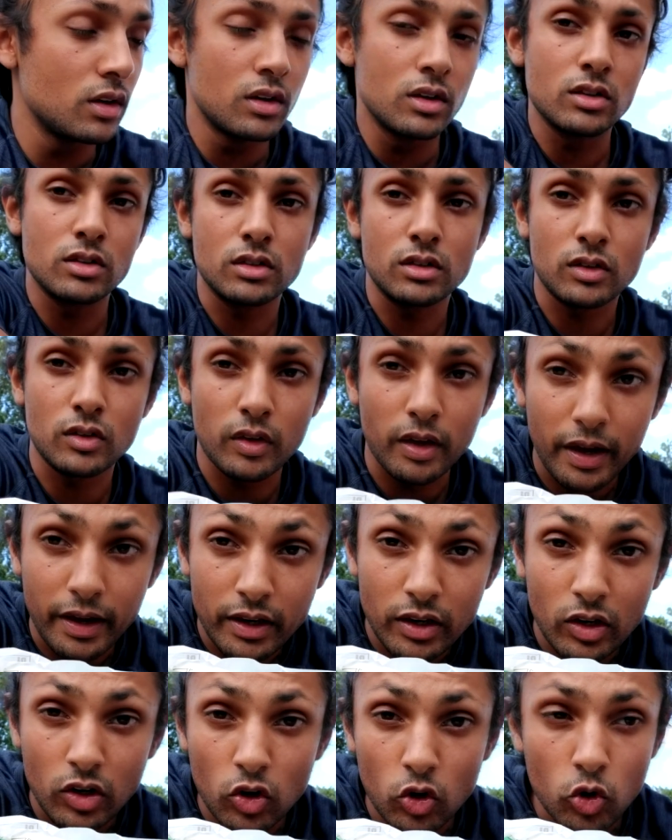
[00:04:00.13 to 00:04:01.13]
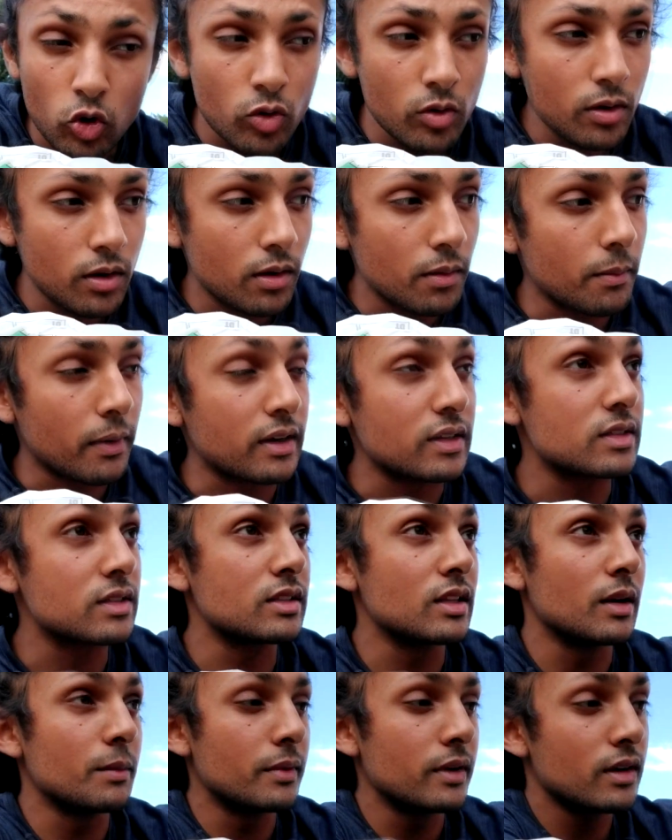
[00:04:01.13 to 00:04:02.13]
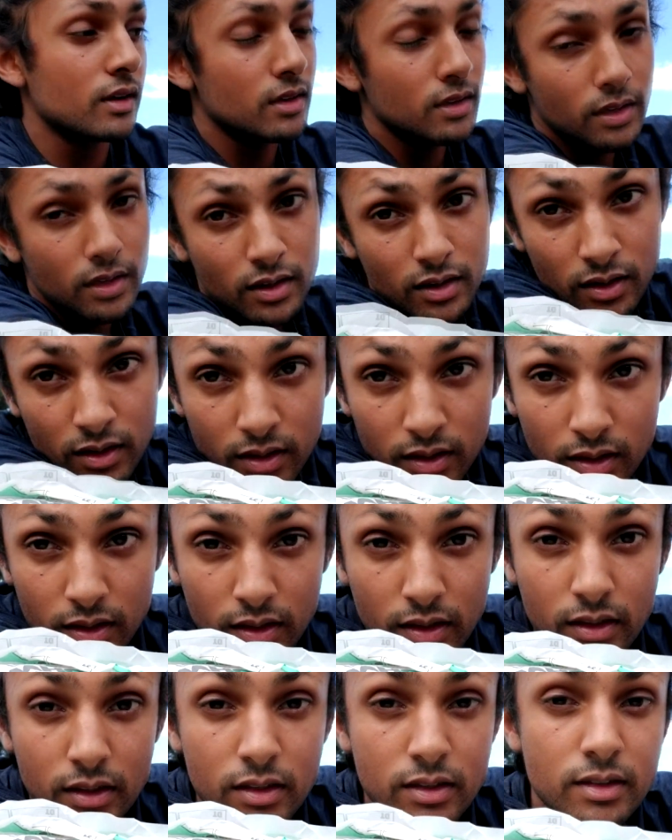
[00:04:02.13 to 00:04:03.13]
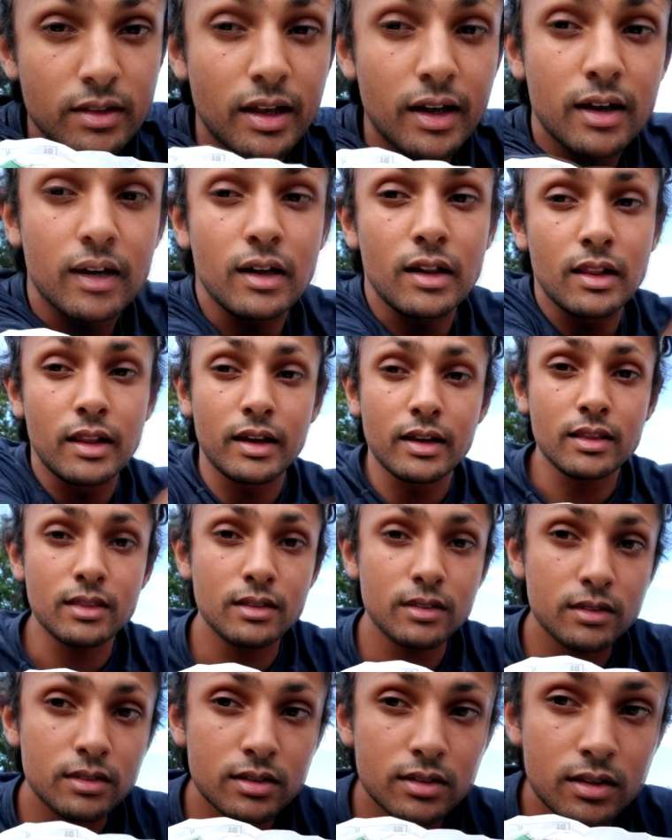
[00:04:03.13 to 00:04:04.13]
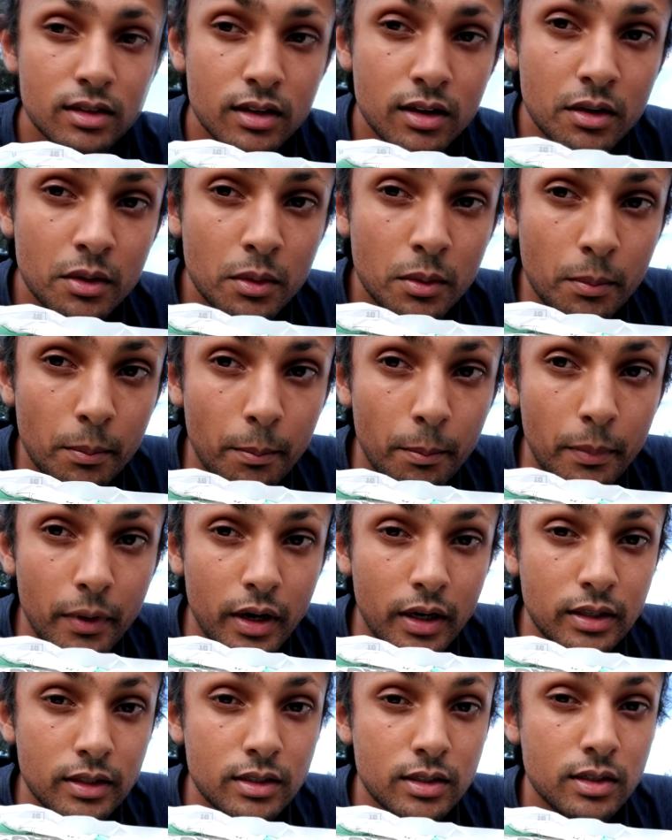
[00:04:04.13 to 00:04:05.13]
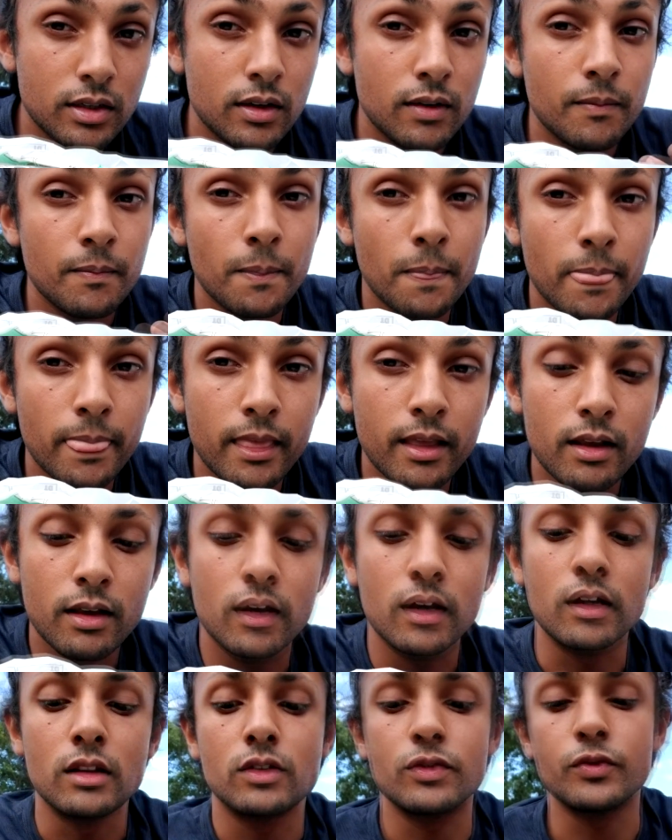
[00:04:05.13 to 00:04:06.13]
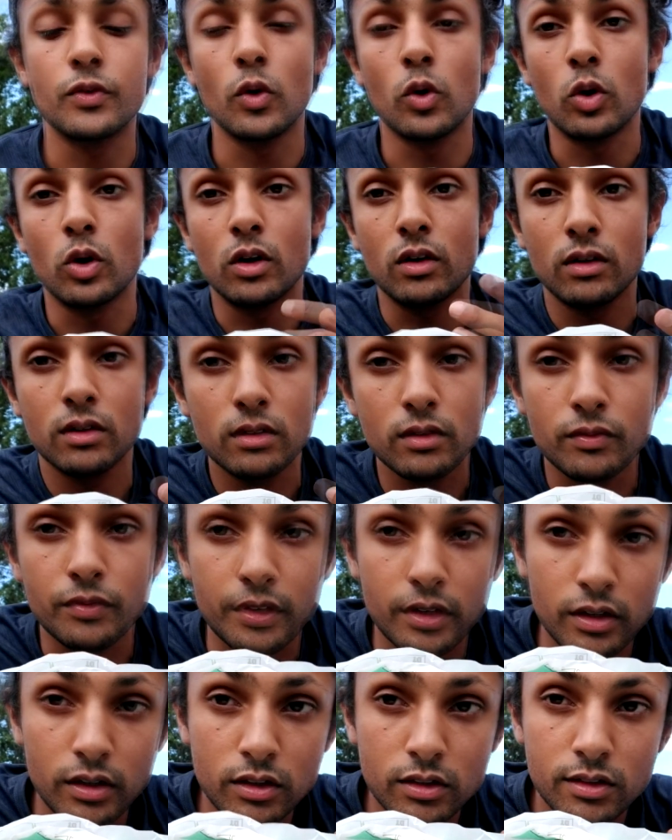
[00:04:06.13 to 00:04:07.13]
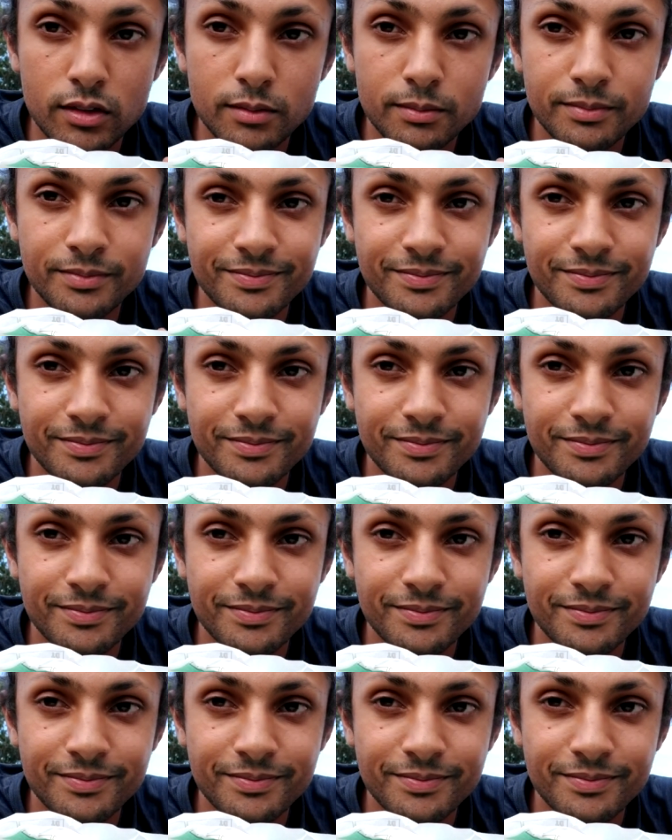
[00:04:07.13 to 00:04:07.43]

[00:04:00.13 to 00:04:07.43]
so I know my stomach is not gonna like this, but it's for veganism.